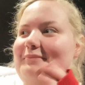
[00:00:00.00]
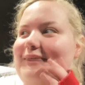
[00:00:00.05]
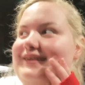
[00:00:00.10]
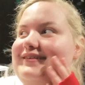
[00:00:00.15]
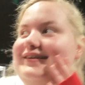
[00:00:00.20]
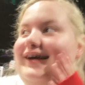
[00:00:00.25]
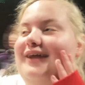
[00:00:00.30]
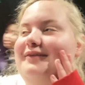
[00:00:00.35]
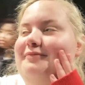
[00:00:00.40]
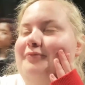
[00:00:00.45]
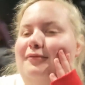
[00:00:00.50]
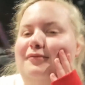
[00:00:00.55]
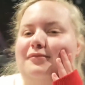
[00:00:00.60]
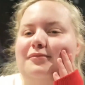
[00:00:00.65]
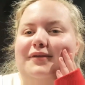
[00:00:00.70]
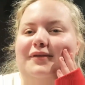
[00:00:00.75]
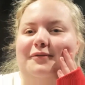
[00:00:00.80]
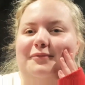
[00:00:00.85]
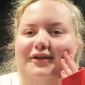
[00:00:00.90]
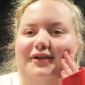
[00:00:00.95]
my dad
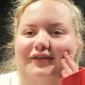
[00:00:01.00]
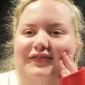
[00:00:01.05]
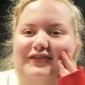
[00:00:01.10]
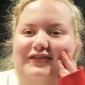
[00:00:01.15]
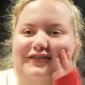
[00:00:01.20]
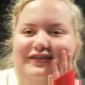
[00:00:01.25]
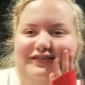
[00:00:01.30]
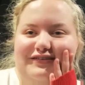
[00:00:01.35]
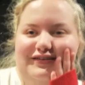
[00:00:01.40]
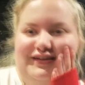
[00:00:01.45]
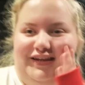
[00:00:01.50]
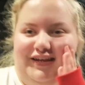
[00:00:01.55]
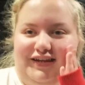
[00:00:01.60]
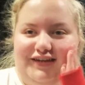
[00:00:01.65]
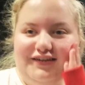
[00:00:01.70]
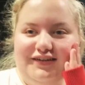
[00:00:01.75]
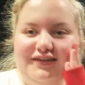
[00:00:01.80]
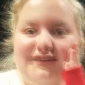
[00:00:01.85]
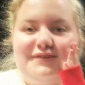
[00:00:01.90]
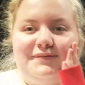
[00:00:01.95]
probably will if he sees it
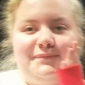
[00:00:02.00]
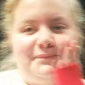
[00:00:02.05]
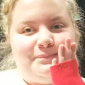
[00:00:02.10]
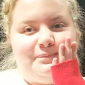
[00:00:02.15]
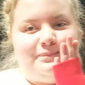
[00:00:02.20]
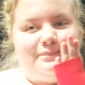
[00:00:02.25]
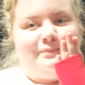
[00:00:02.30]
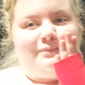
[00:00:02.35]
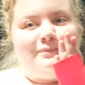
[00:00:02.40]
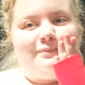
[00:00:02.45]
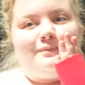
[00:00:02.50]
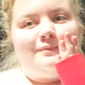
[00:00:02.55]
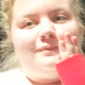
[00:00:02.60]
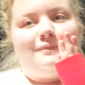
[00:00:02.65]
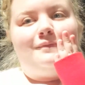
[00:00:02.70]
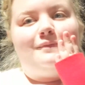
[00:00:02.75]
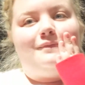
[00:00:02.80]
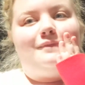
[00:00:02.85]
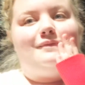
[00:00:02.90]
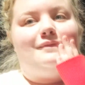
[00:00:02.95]
then.
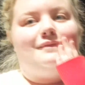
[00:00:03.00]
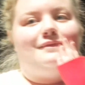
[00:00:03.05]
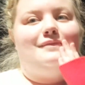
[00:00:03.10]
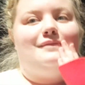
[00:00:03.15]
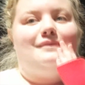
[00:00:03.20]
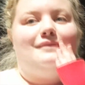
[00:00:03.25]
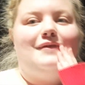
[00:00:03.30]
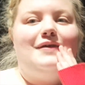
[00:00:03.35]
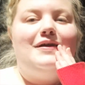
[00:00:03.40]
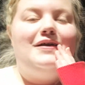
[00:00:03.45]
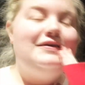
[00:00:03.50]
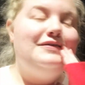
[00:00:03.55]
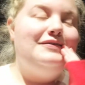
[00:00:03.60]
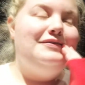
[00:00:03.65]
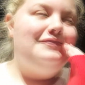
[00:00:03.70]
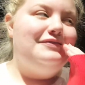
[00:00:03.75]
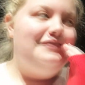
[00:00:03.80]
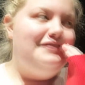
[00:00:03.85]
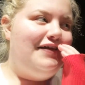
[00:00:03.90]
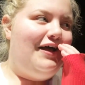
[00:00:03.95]
Was it that too?
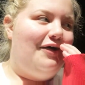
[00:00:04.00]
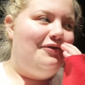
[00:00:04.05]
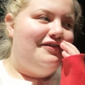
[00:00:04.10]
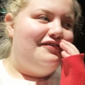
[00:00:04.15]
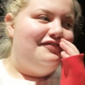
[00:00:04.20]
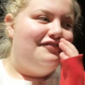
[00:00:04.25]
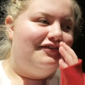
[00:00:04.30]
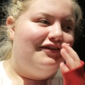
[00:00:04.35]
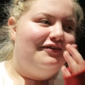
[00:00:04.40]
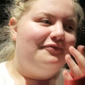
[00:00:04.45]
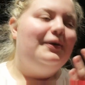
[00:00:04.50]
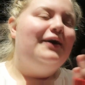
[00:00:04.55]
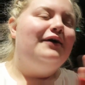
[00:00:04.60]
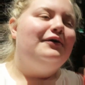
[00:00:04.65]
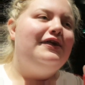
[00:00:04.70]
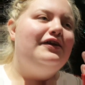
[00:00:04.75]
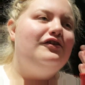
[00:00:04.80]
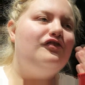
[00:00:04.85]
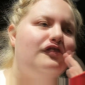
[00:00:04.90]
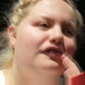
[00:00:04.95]
Sound engineer. Well,
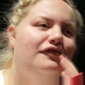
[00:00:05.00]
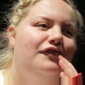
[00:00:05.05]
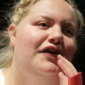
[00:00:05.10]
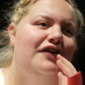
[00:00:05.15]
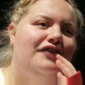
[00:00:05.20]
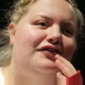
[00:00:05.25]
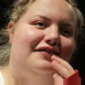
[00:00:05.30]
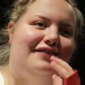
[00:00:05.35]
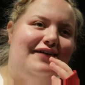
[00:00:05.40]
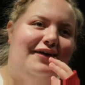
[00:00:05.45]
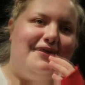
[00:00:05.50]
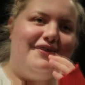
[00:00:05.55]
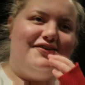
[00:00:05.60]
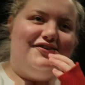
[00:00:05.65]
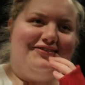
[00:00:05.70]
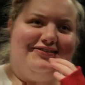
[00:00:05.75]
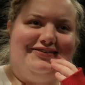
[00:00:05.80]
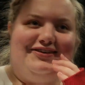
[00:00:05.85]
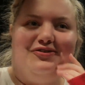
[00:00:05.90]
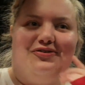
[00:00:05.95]
he just finished a sound
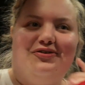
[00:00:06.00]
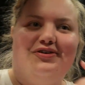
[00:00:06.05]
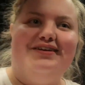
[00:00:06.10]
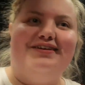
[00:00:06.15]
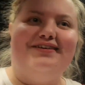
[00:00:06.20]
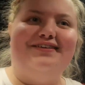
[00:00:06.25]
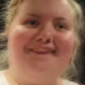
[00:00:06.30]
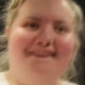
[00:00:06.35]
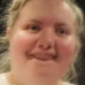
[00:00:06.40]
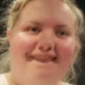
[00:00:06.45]
engineering degree.